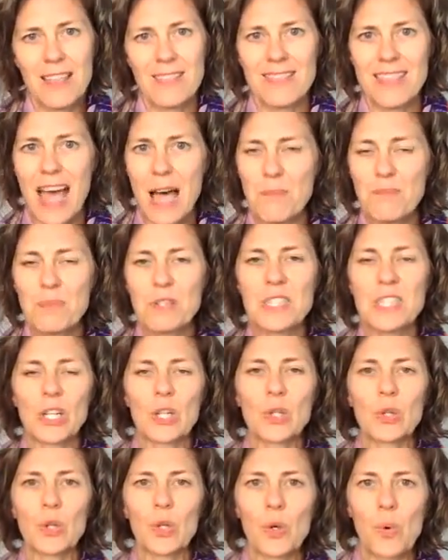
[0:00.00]
That
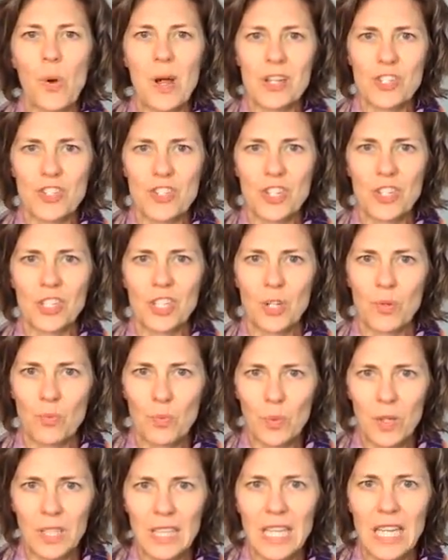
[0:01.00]
particular question can
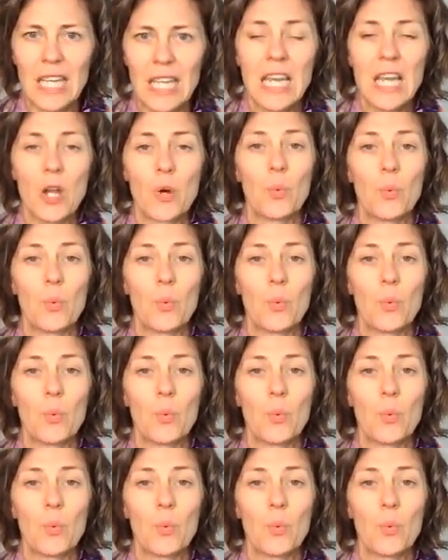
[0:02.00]
really